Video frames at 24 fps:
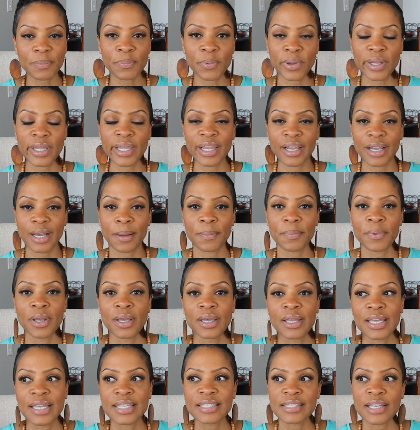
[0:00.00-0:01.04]
bringing up
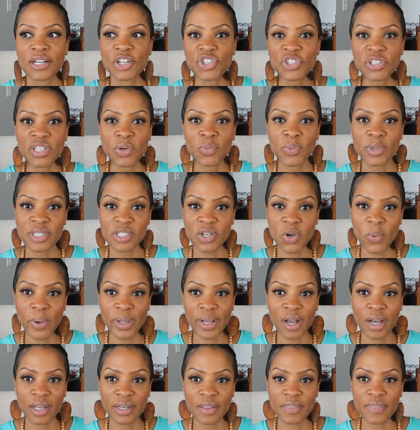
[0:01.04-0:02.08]
essentially what's going
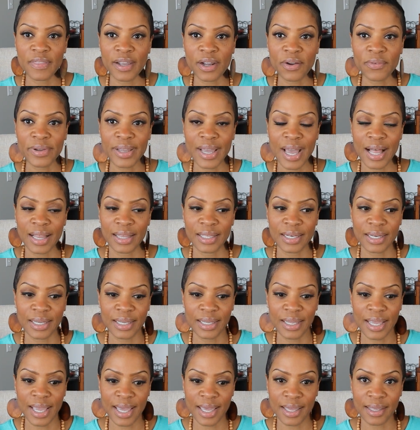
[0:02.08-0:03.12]
on in their
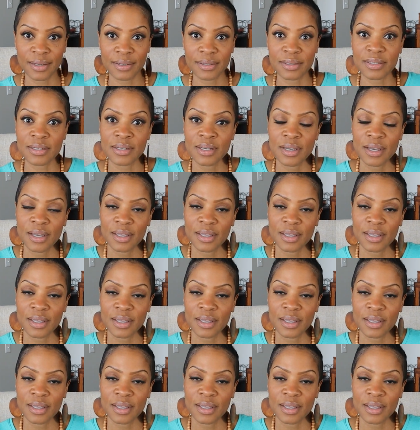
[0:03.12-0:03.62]
reality and